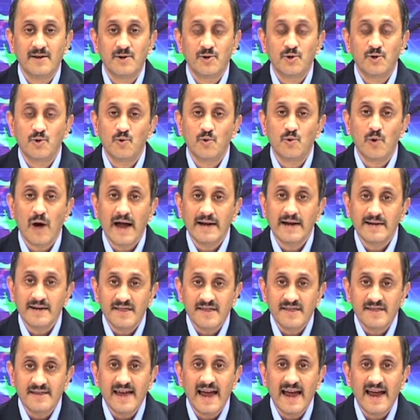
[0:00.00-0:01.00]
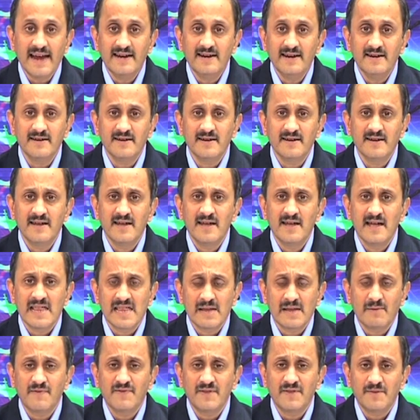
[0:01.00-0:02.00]
to understand
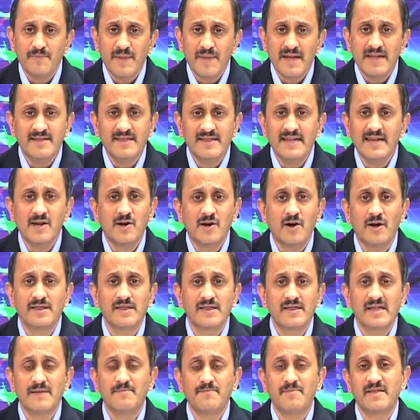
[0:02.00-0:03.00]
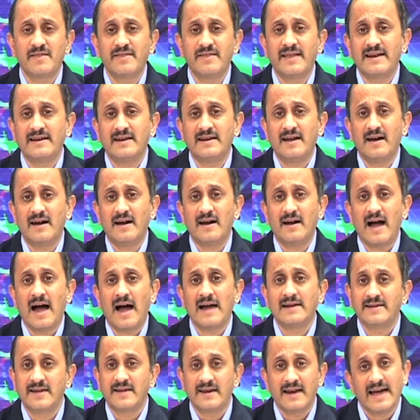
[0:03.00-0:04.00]
some of the basic concepts that
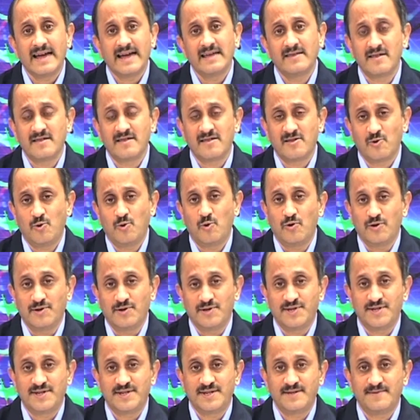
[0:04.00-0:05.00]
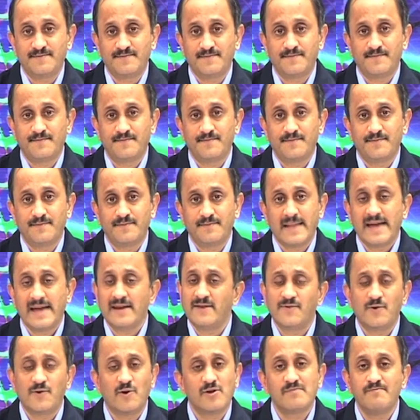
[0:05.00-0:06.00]
underlie this course, and
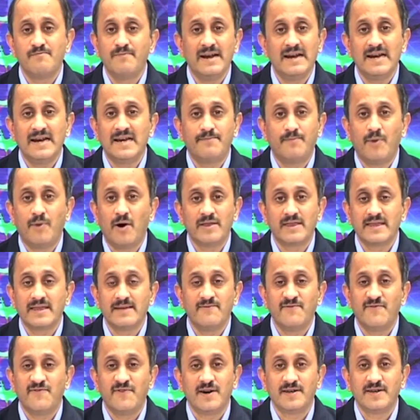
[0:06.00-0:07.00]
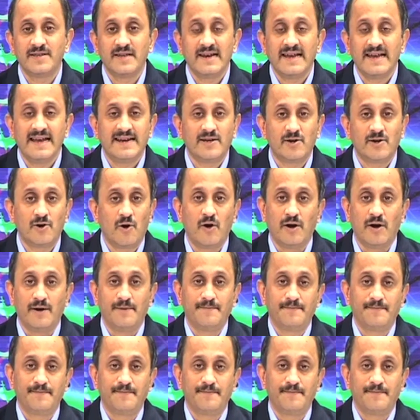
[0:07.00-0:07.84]
of course, build upon them further later on.